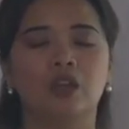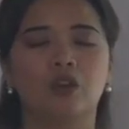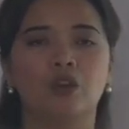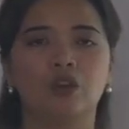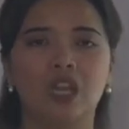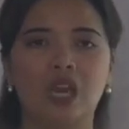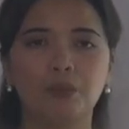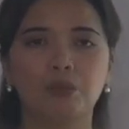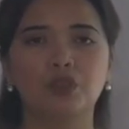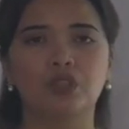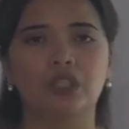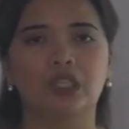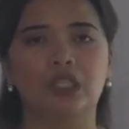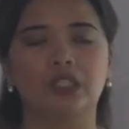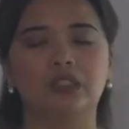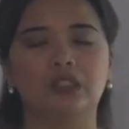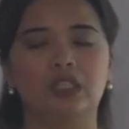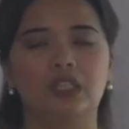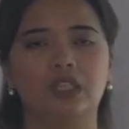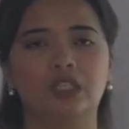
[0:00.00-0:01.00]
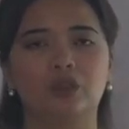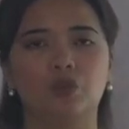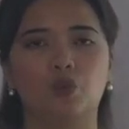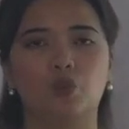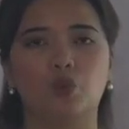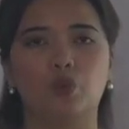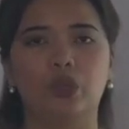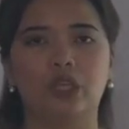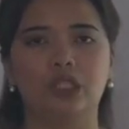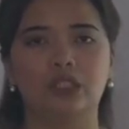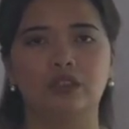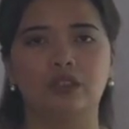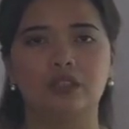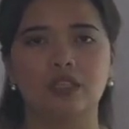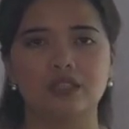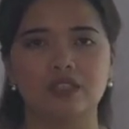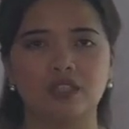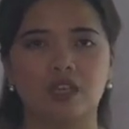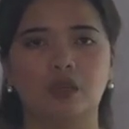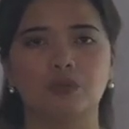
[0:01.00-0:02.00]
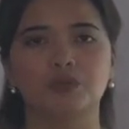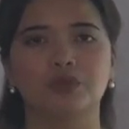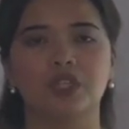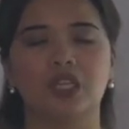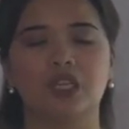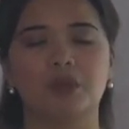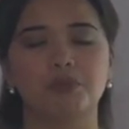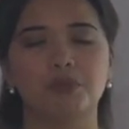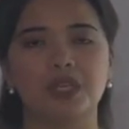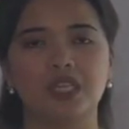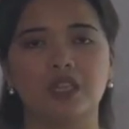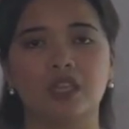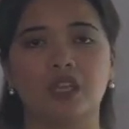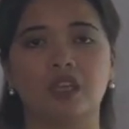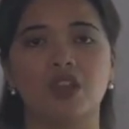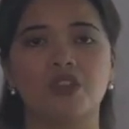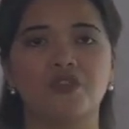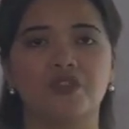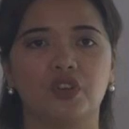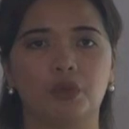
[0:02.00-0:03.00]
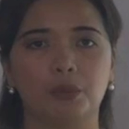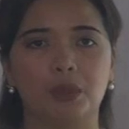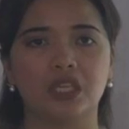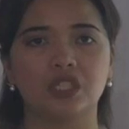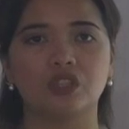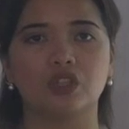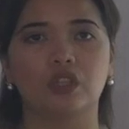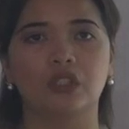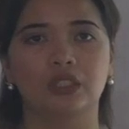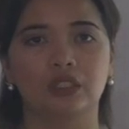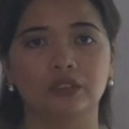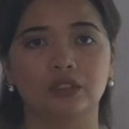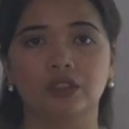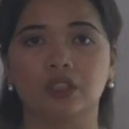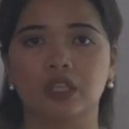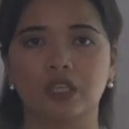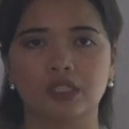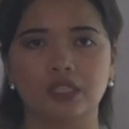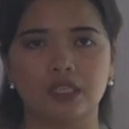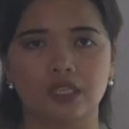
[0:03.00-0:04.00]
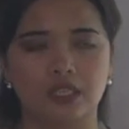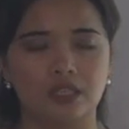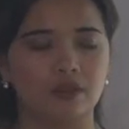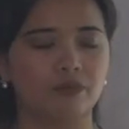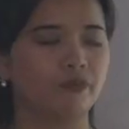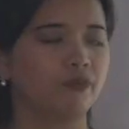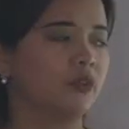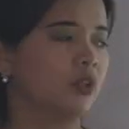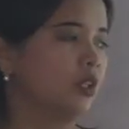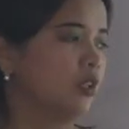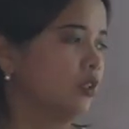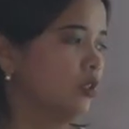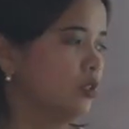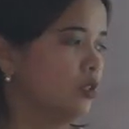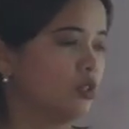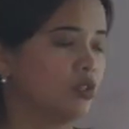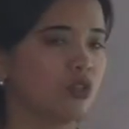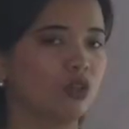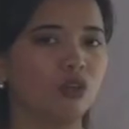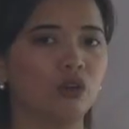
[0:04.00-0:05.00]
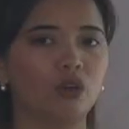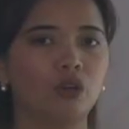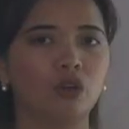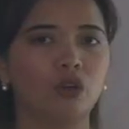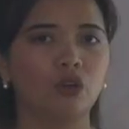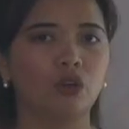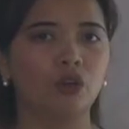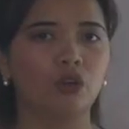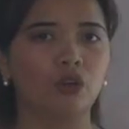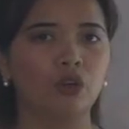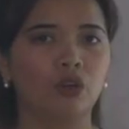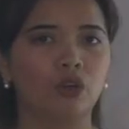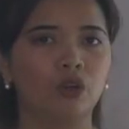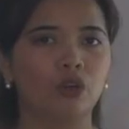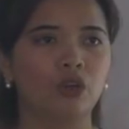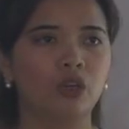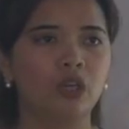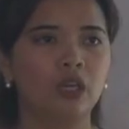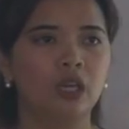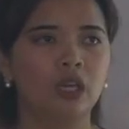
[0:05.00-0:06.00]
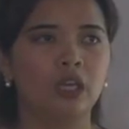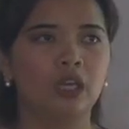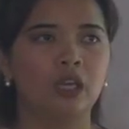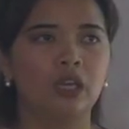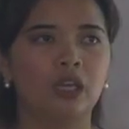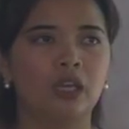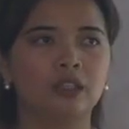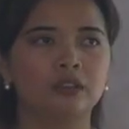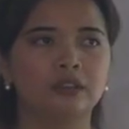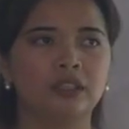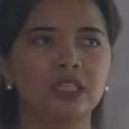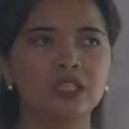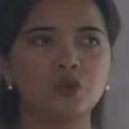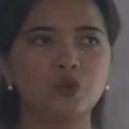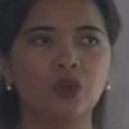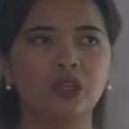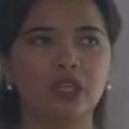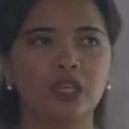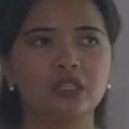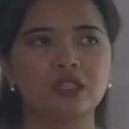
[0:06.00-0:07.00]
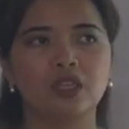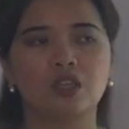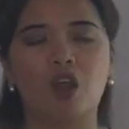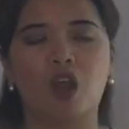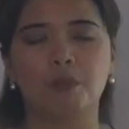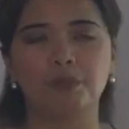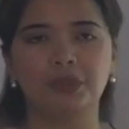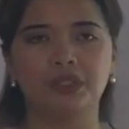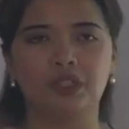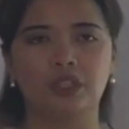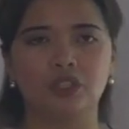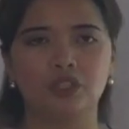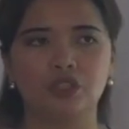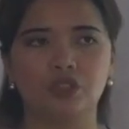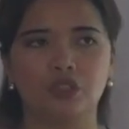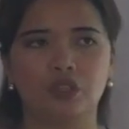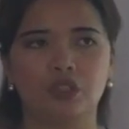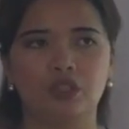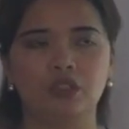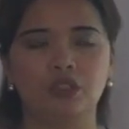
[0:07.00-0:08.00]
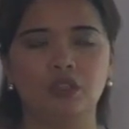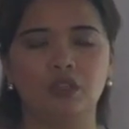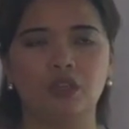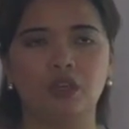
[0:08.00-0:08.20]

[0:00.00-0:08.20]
collaborated with the subject Media and Information Literacy. So this one is a competition,